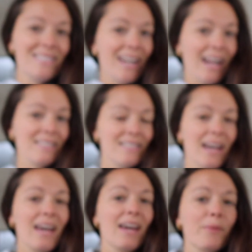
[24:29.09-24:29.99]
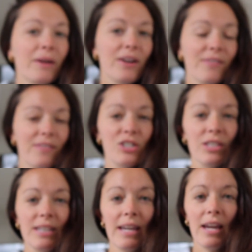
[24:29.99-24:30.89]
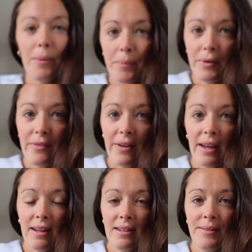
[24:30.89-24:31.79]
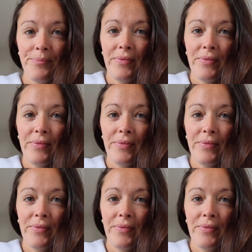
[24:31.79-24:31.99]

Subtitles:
the next day. We are officially moving.